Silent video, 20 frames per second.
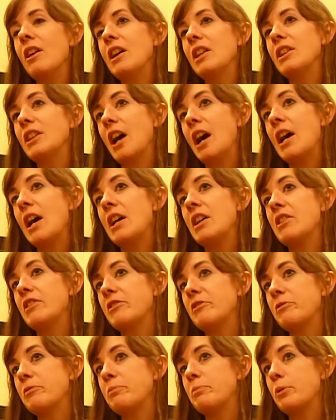are a lot
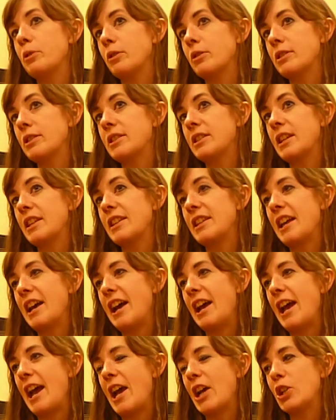of books that
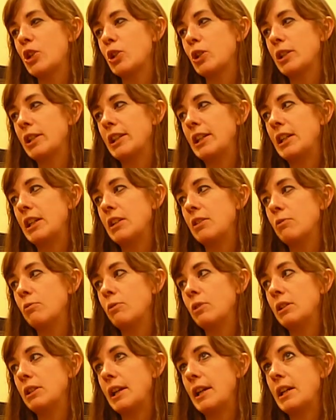I actually
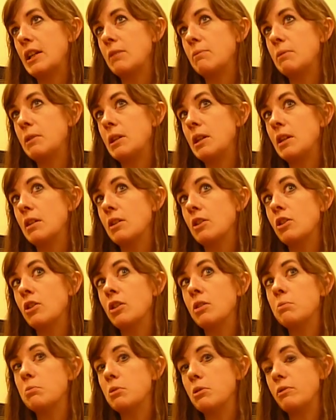would like to be
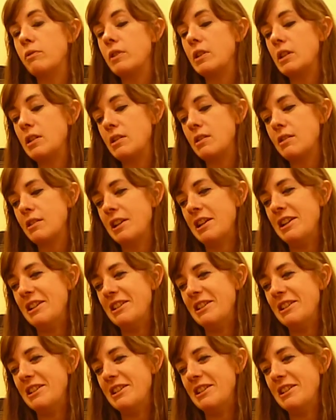good movies.